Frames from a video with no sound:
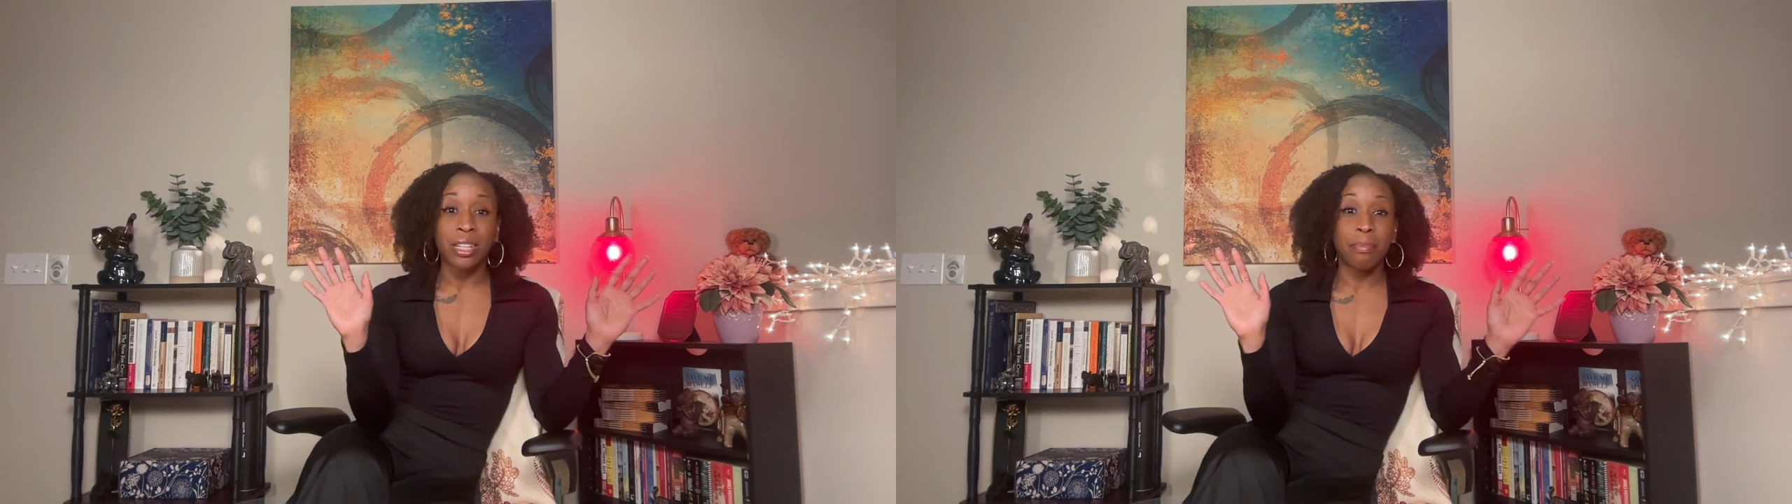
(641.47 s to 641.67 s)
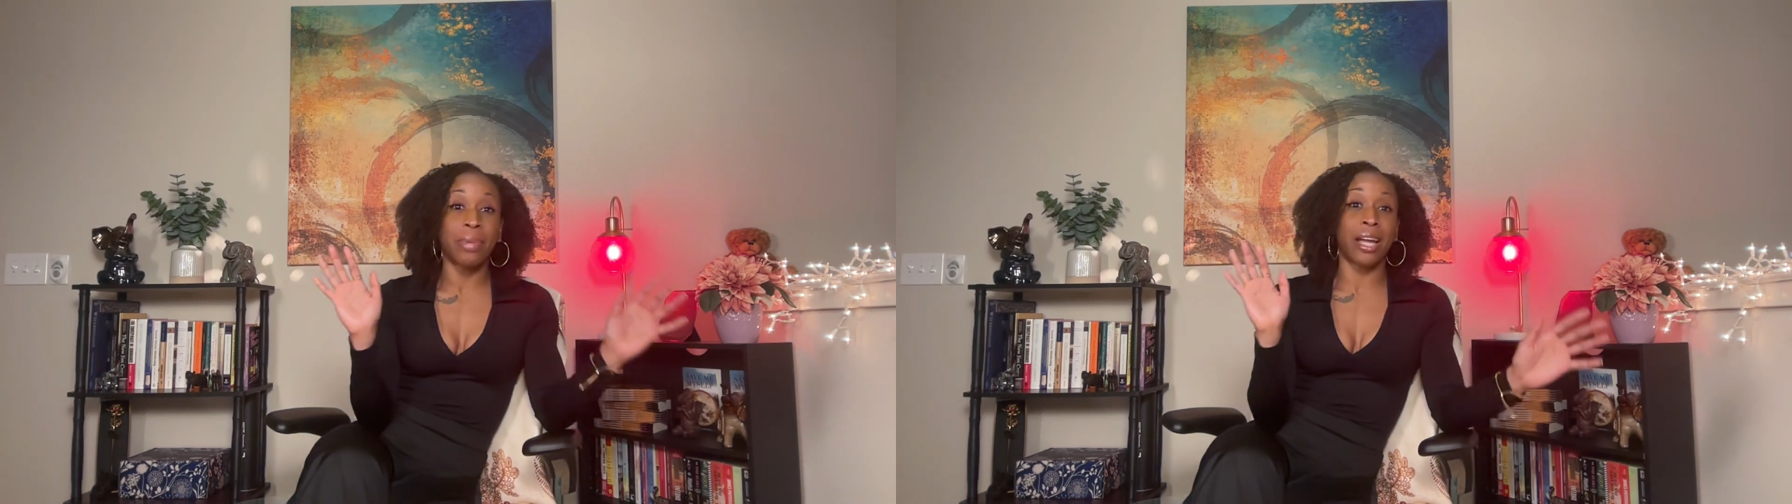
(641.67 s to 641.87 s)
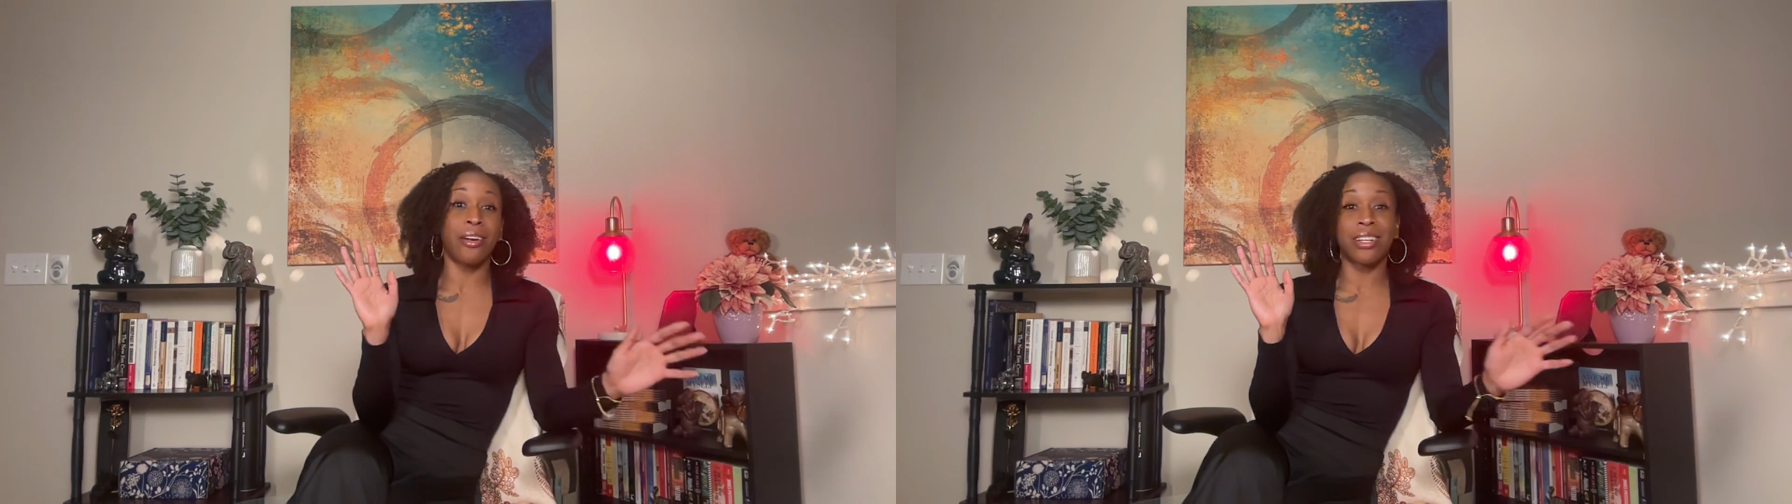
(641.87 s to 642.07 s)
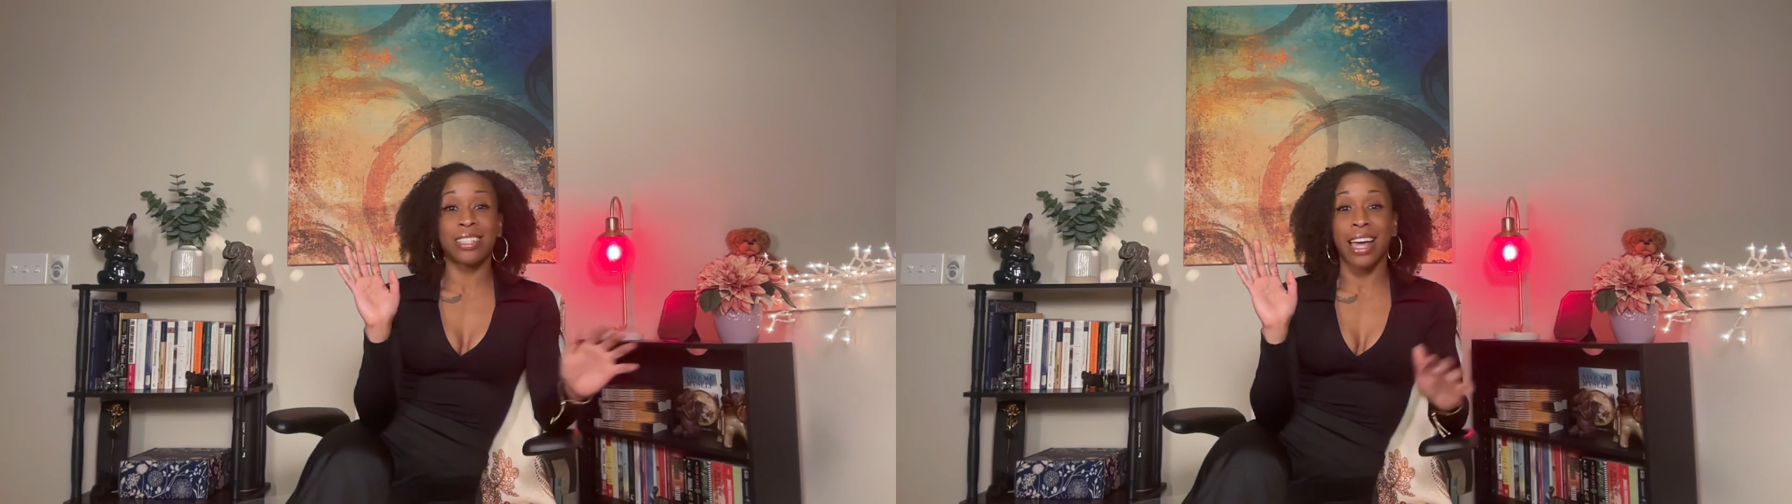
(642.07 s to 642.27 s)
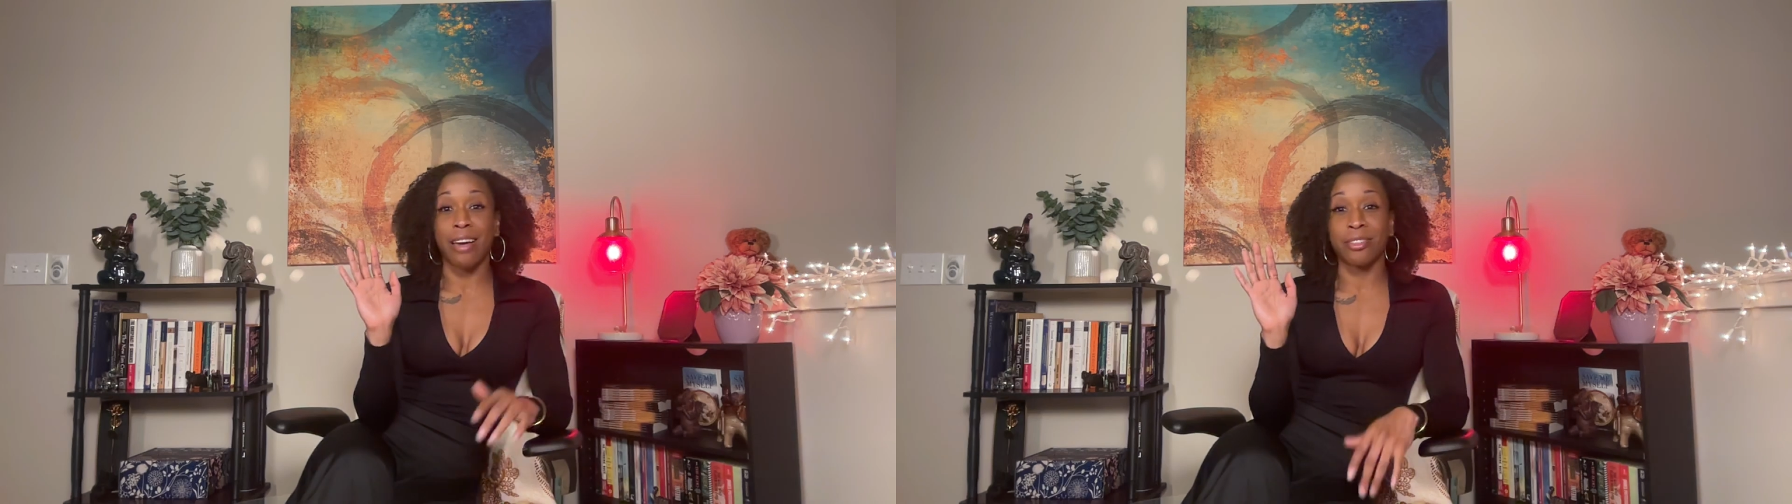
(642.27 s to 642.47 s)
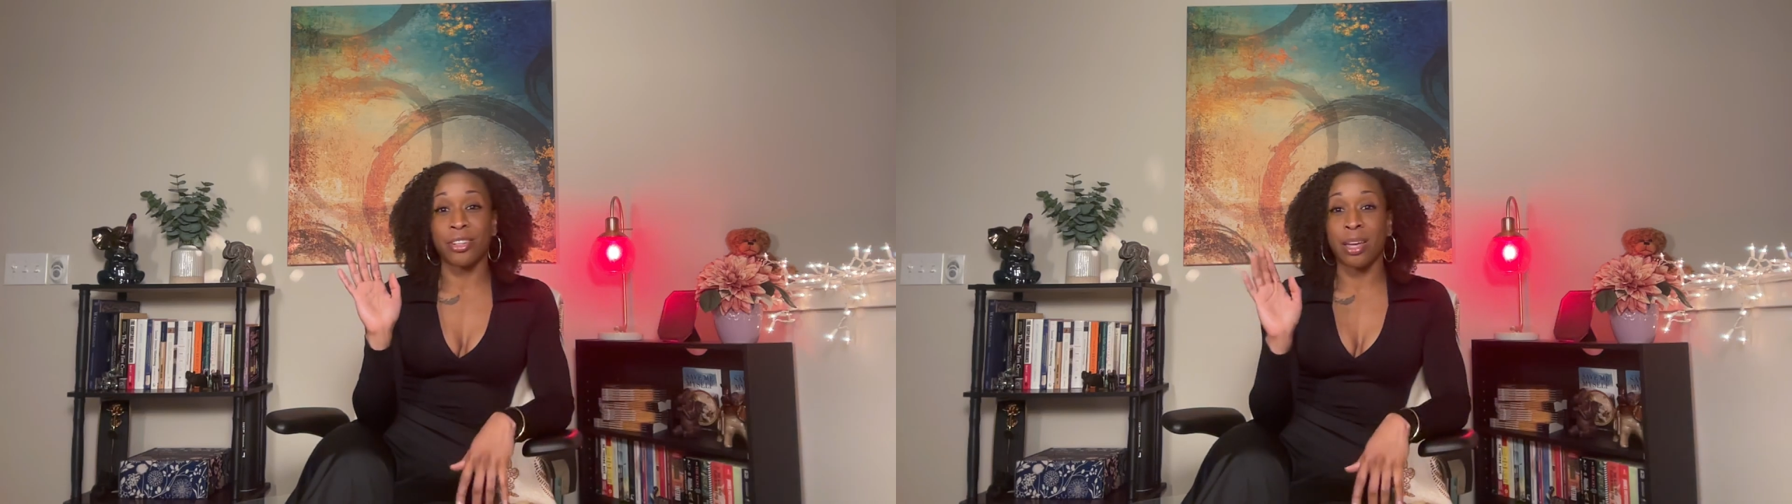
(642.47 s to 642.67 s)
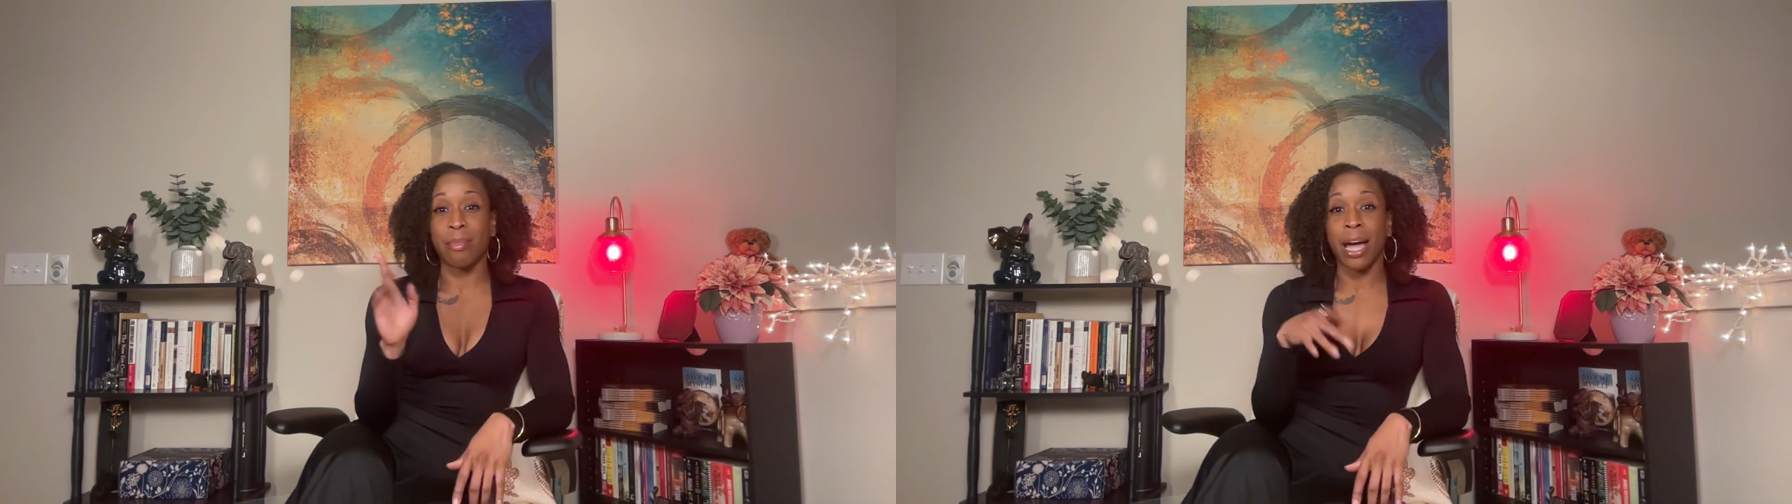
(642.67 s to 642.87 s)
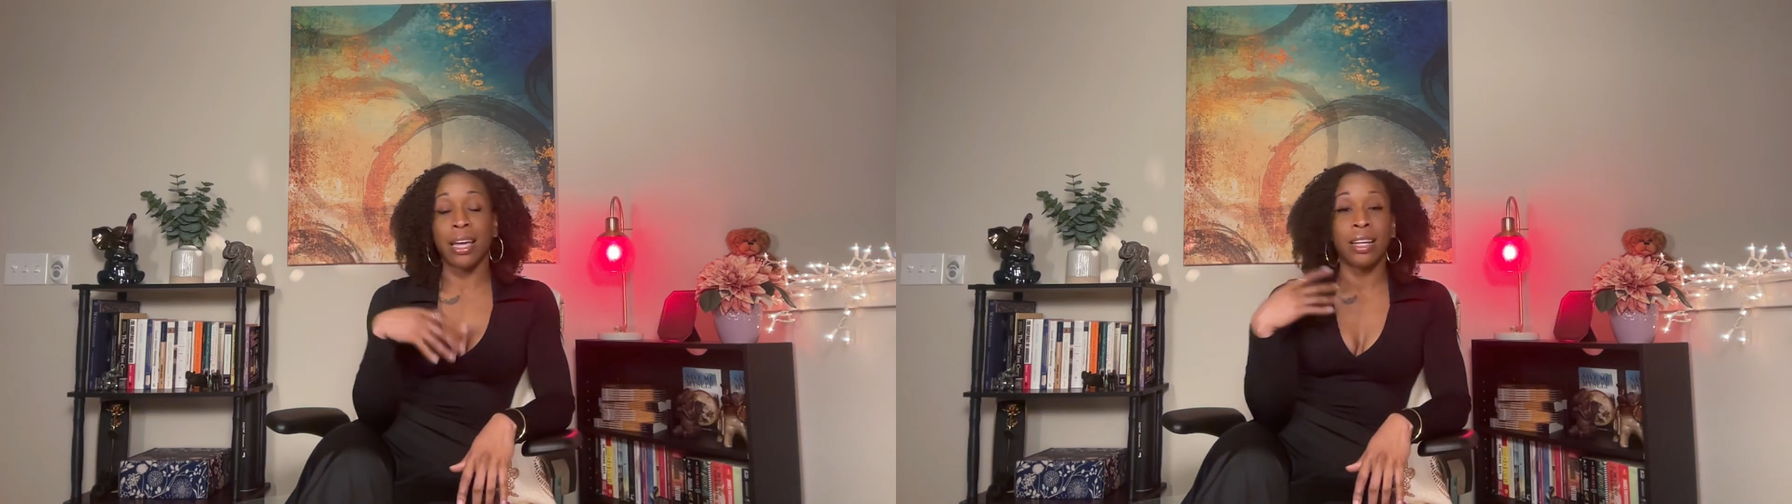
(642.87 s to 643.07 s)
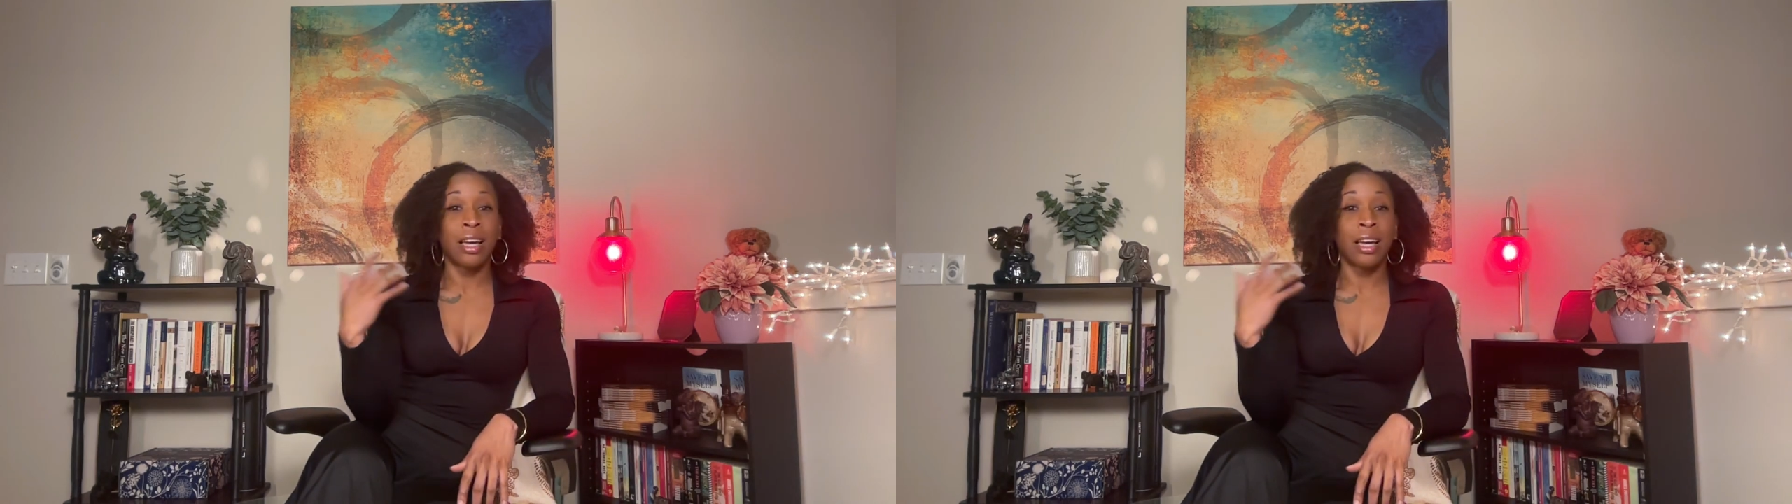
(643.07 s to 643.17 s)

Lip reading: embarrassed after. They might